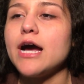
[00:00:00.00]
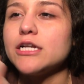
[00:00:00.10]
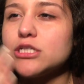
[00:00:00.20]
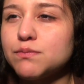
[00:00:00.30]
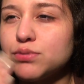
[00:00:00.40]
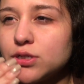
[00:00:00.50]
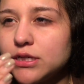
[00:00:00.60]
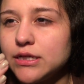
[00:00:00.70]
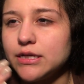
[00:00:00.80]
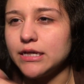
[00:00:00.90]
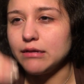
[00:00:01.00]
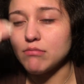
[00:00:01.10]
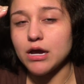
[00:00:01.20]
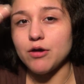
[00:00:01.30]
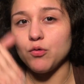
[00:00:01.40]
I just put it in
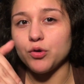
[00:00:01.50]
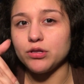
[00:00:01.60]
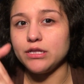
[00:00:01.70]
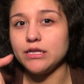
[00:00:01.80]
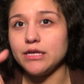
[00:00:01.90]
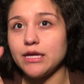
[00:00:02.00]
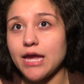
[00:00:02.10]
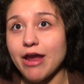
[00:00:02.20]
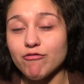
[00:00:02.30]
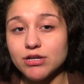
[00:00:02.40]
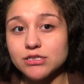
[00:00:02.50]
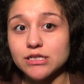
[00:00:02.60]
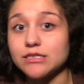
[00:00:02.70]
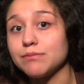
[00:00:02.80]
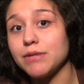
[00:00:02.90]
my oily areas
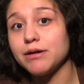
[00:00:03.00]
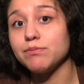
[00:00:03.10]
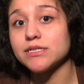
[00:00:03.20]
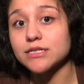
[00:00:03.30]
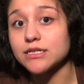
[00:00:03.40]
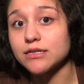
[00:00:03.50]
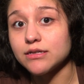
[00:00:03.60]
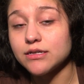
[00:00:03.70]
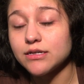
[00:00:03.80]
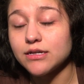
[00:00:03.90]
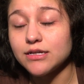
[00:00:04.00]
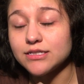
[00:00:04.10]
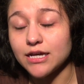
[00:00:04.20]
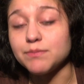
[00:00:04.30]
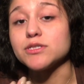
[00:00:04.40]
because my skin
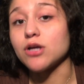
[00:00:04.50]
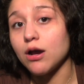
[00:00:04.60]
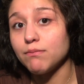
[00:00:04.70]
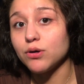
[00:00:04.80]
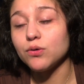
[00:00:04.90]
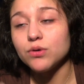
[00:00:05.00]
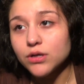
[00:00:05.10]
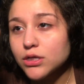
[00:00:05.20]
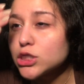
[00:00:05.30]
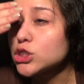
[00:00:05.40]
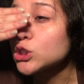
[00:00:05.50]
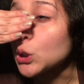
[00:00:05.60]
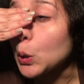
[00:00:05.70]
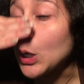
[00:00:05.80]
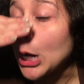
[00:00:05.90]
type is combo,
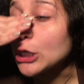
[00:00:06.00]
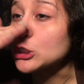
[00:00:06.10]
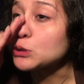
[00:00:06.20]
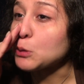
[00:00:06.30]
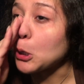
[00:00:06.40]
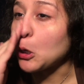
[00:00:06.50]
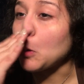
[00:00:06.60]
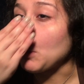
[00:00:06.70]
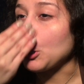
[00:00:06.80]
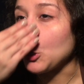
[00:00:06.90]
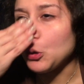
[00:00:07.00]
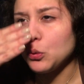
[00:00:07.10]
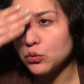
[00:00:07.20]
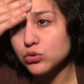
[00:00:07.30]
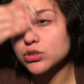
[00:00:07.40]
so I just put it on my
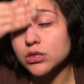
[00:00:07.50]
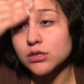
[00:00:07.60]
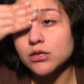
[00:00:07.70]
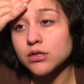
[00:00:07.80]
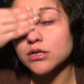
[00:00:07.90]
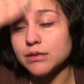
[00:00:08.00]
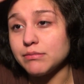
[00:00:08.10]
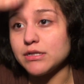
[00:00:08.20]
nose and